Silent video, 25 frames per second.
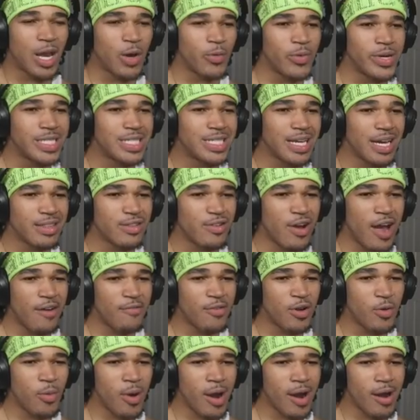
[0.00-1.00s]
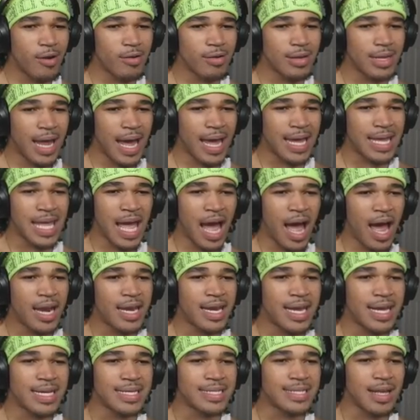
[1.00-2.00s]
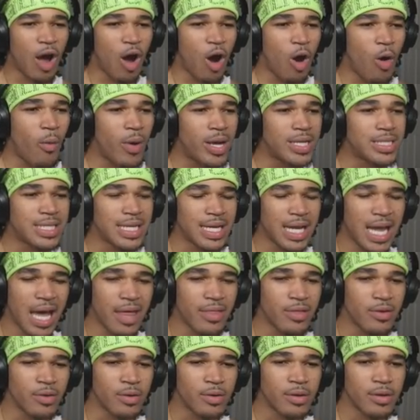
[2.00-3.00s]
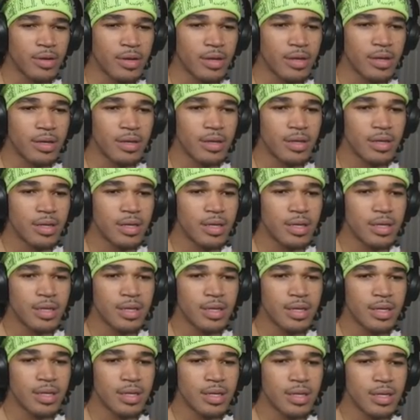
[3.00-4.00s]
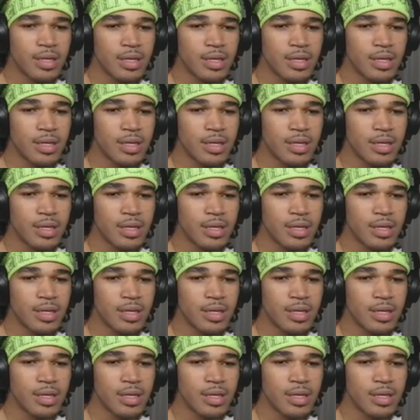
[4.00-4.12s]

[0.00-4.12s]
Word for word: each other everywhere? Like, y'all niggas always together. Ah, it's my